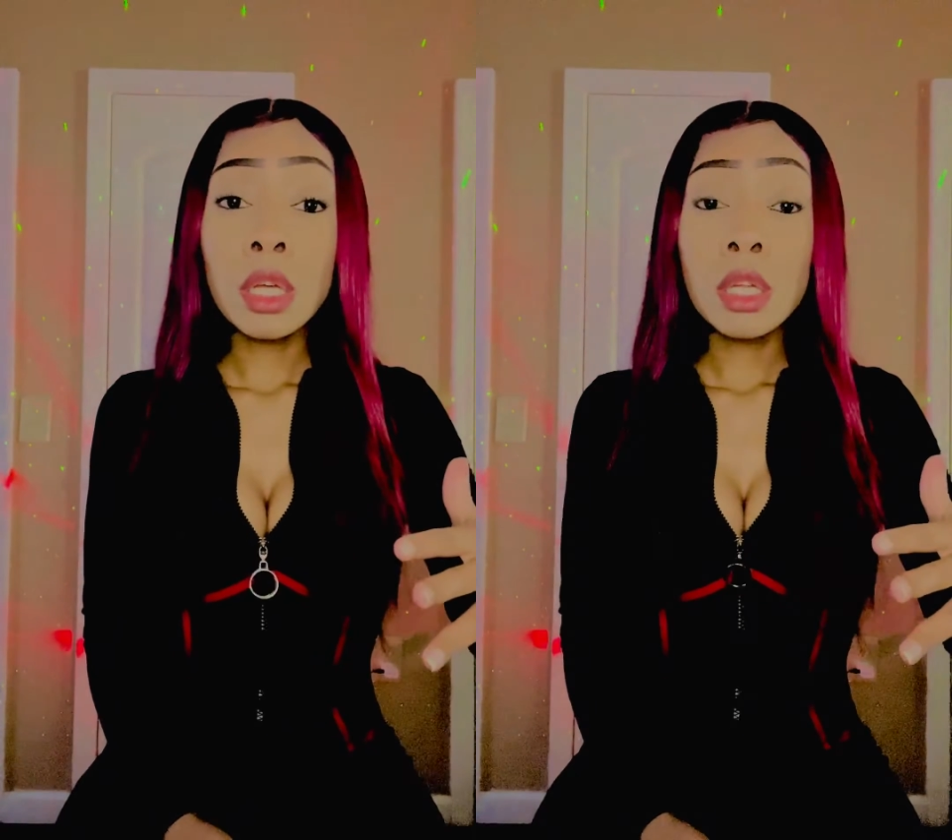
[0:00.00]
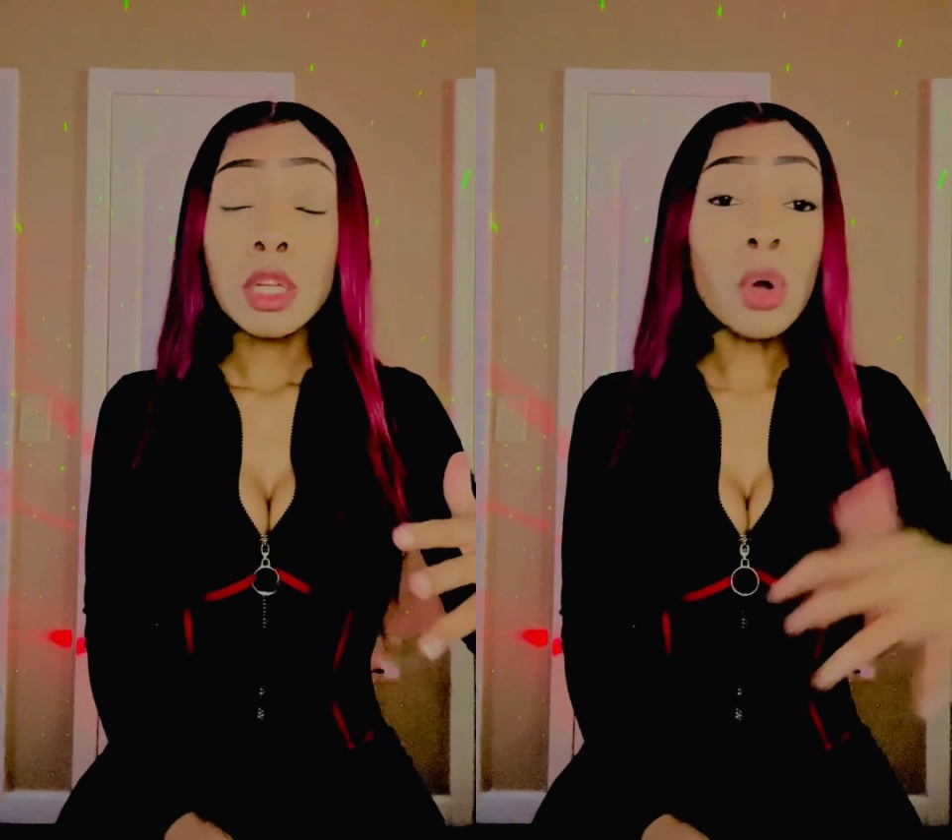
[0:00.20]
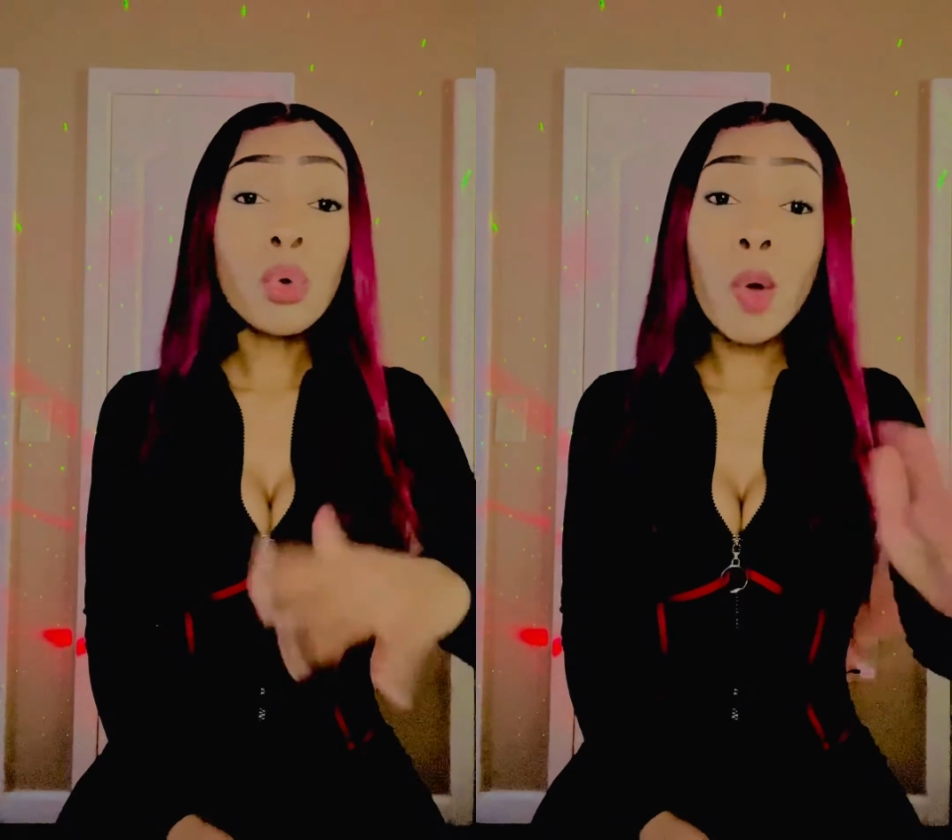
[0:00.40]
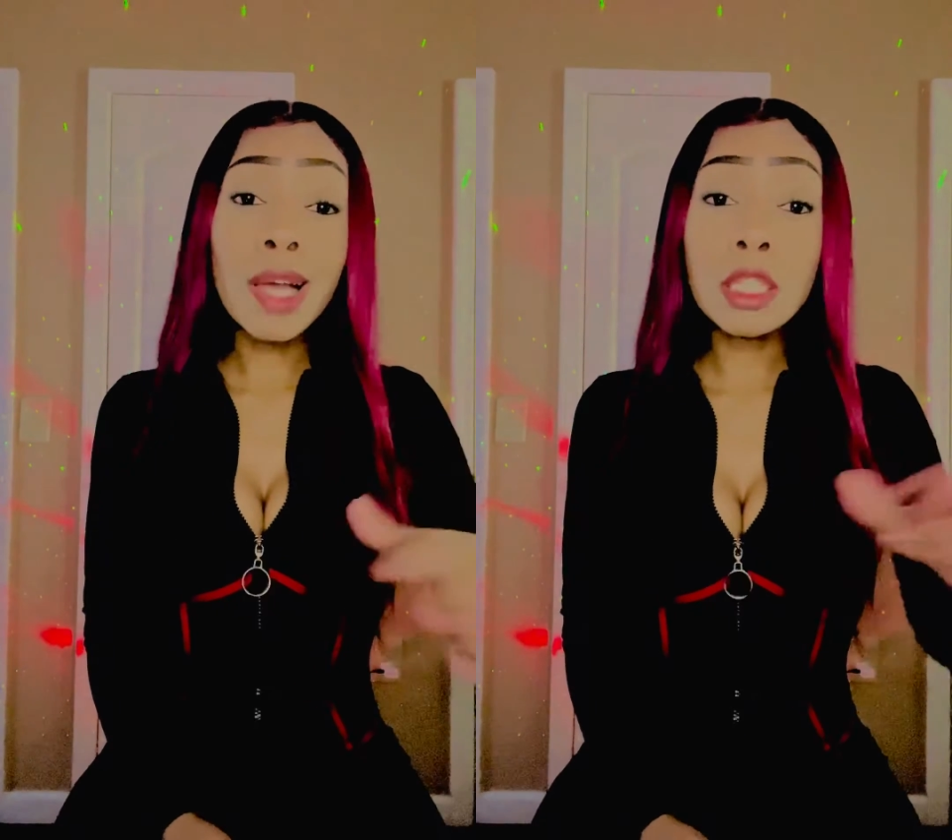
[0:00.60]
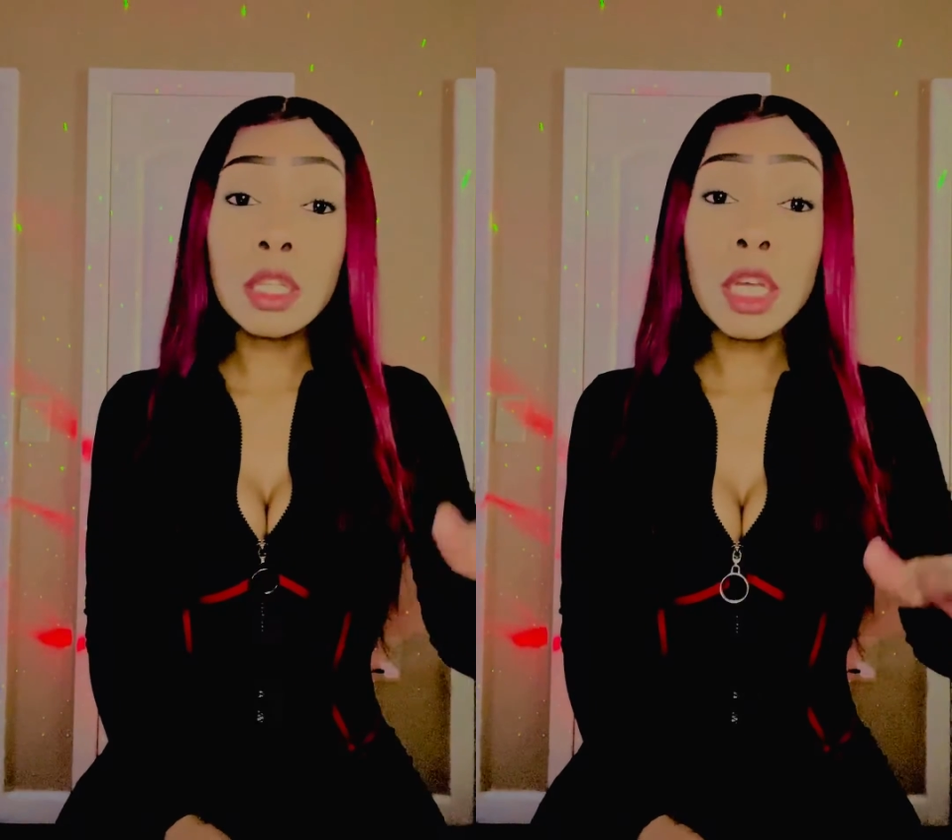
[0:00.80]
Don't
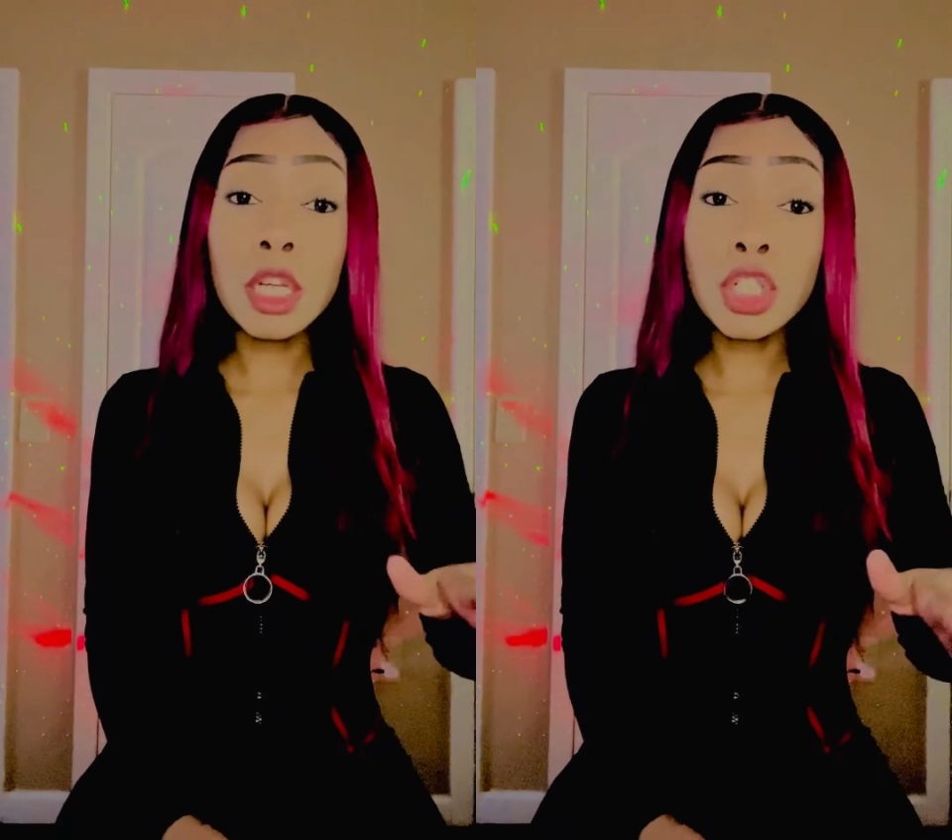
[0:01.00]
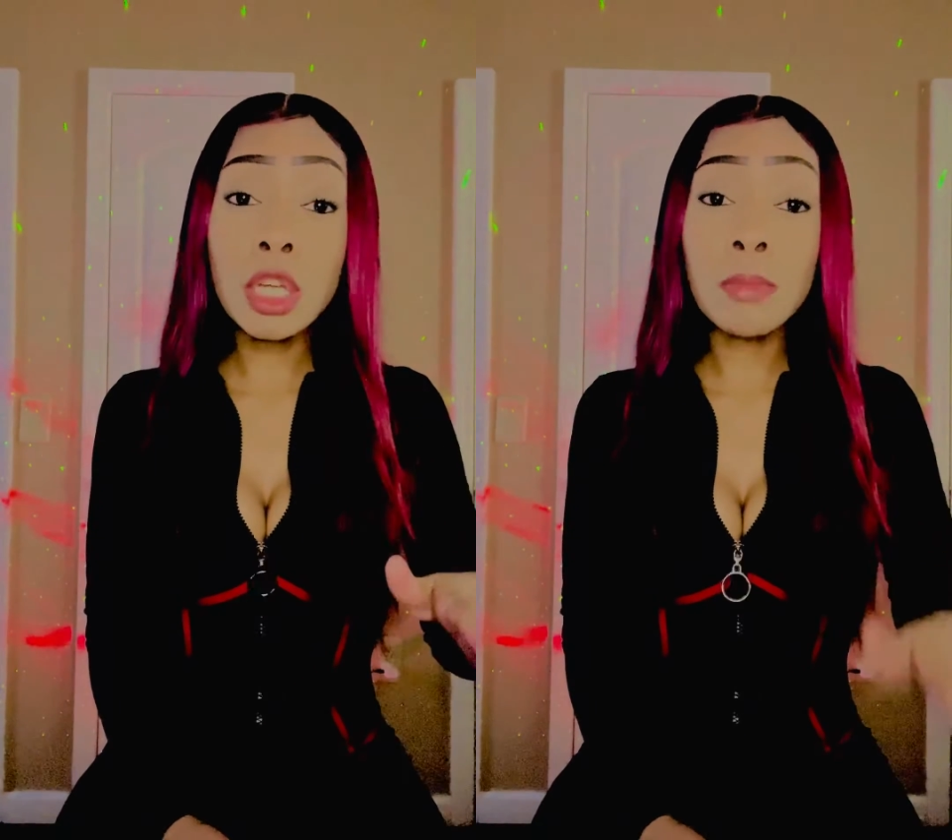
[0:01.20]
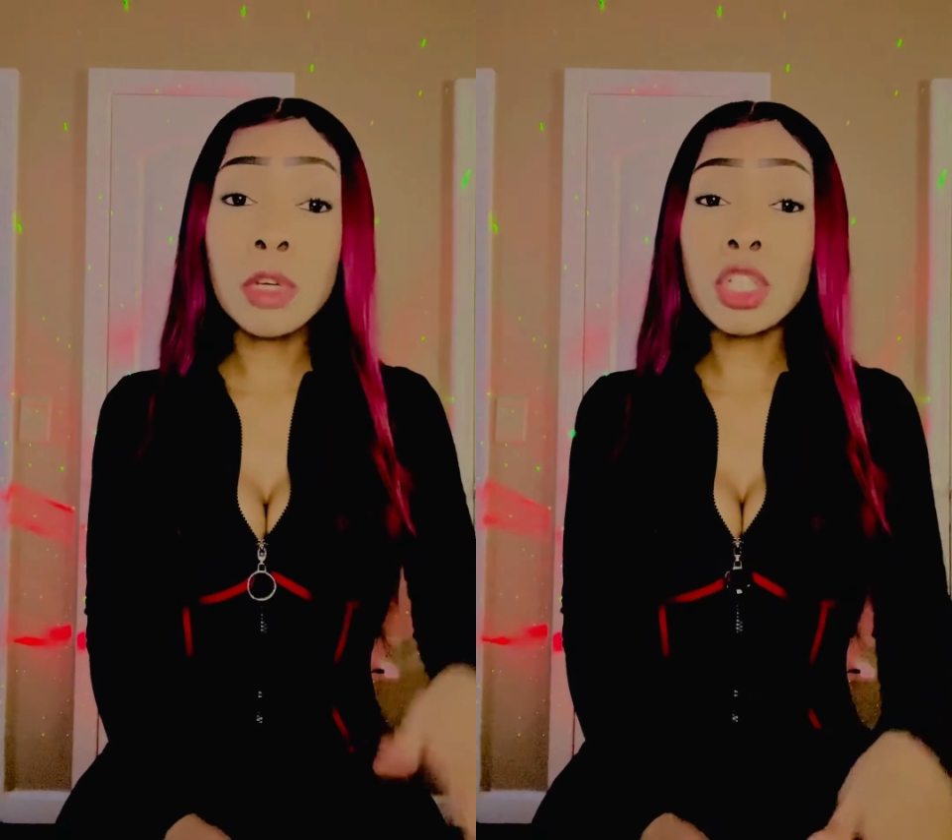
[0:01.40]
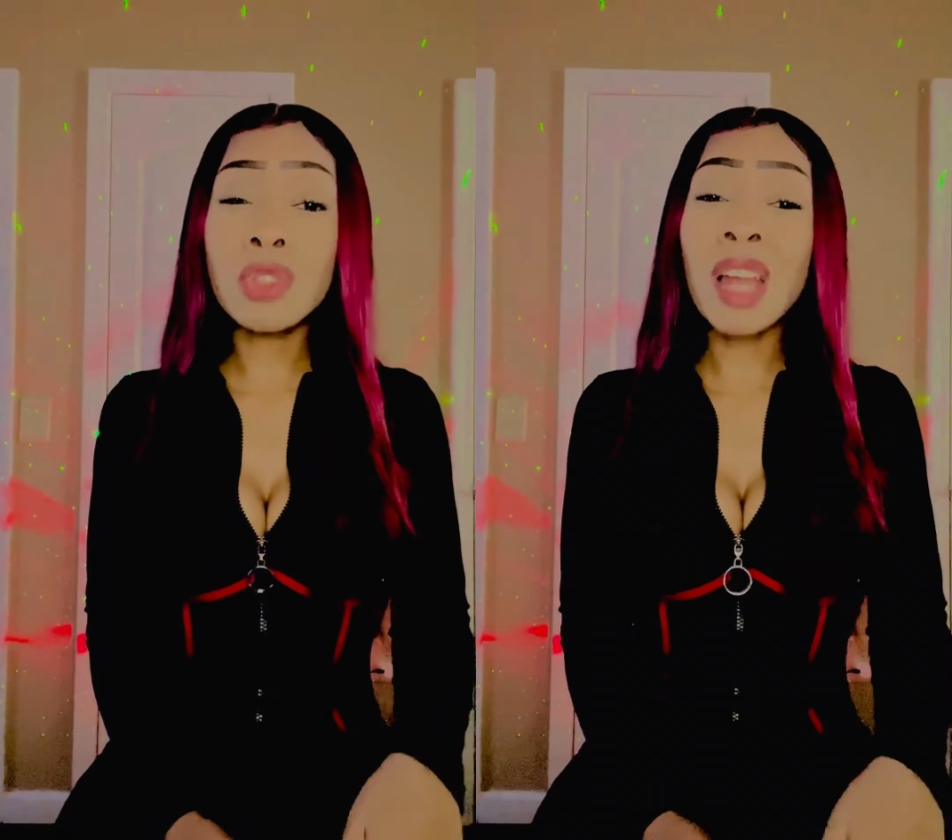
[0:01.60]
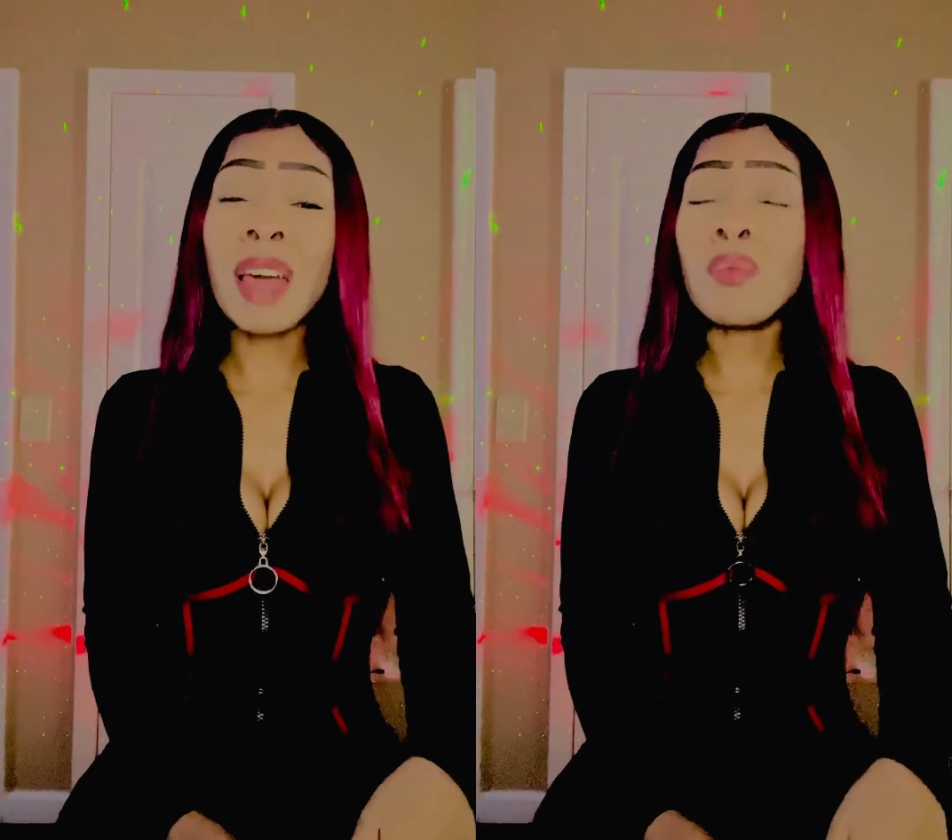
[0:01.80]
question that shit because
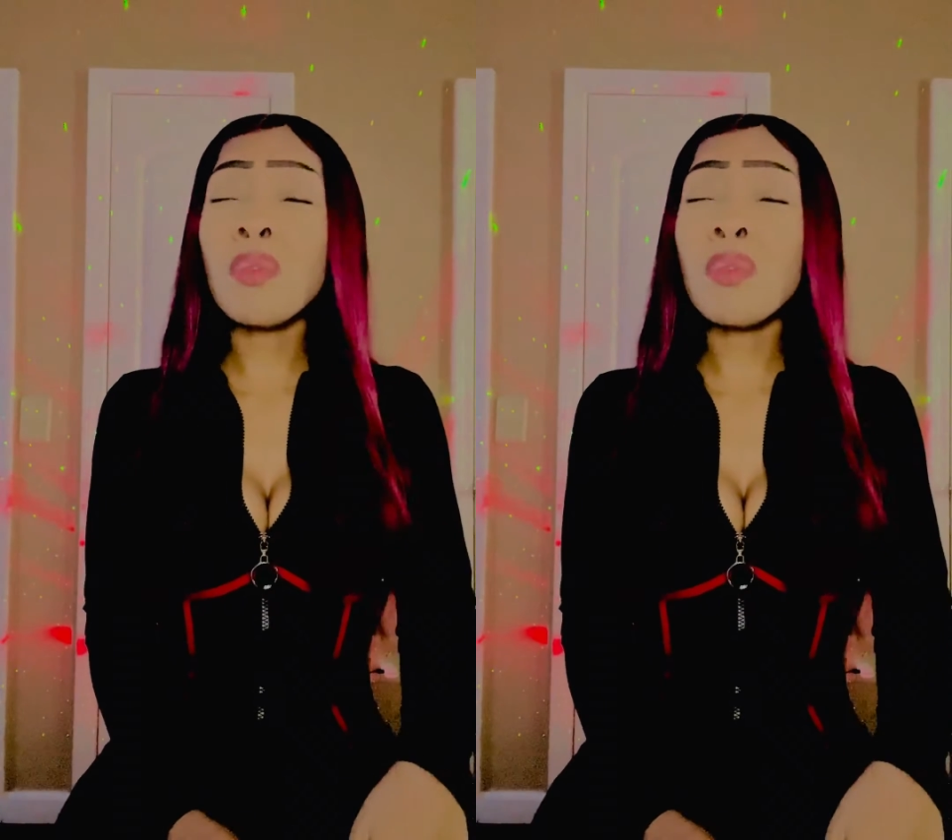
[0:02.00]
you're like,